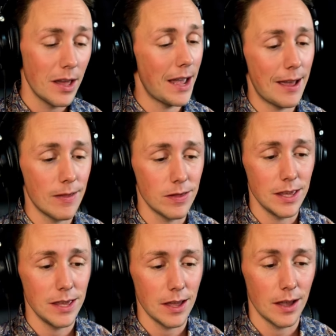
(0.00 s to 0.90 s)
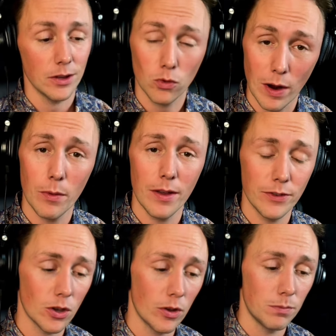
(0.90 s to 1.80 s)
and the square wave
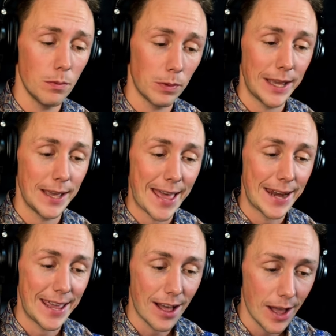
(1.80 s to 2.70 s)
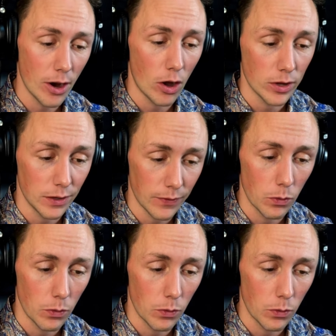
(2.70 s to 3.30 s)
is going to be playing at a higher octave.